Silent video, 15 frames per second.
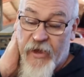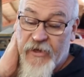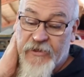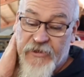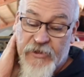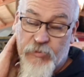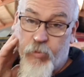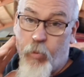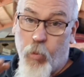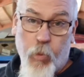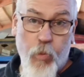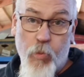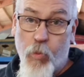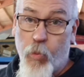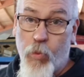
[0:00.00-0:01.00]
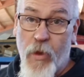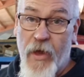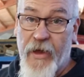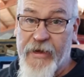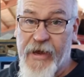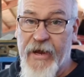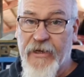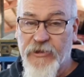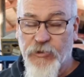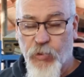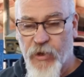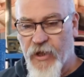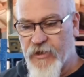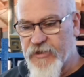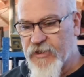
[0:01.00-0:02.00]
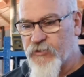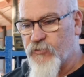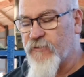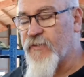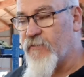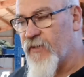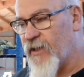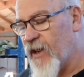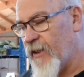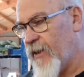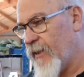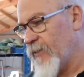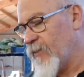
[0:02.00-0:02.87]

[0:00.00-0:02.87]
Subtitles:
It's just, again, it's one of those things we've never done.